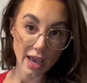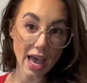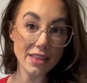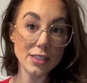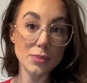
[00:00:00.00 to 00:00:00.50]

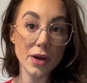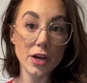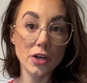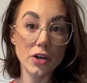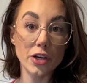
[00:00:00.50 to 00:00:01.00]
and then spray
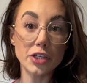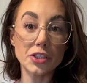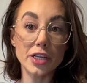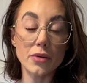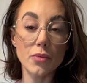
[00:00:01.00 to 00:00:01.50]
your cookie
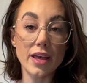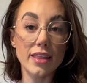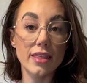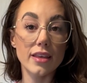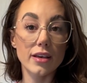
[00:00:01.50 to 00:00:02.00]
sheet with
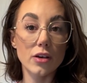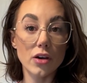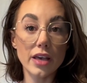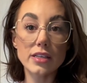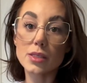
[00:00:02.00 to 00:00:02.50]

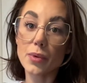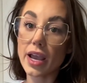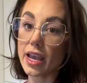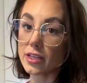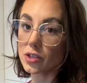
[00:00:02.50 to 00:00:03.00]
cooking
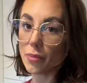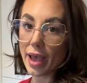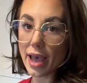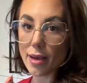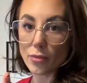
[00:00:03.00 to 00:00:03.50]
spray, so
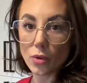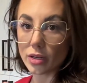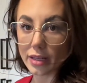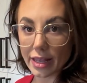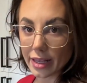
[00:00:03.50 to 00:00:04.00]
Pam, or
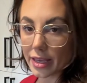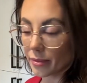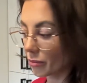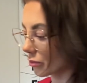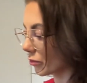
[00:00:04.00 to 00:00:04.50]
lightly
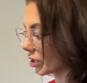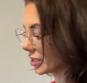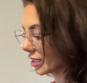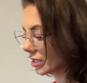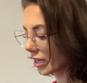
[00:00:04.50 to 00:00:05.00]
grease
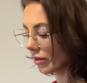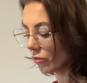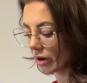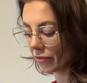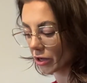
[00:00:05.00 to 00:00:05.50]
it, kind of
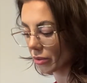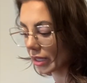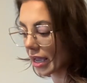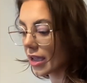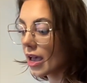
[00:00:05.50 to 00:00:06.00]
whatever you would
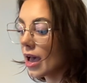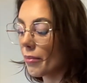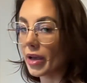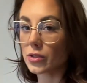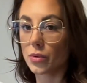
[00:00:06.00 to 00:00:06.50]
like.
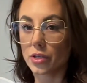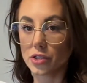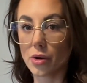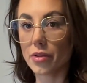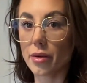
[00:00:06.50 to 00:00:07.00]
But we're gonna
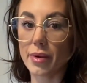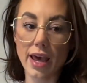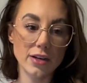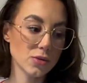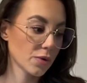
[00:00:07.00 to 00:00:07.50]
start with our
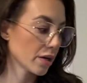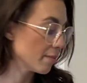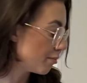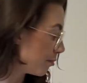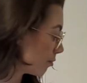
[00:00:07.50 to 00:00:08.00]
bananas. We're
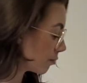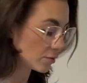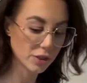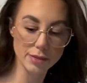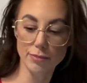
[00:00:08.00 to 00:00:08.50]
gonna
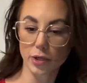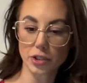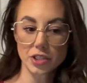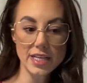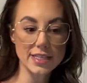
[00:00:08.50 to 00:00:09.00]
just
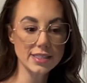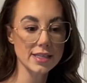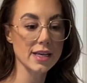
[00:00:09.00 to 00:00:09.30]
mush these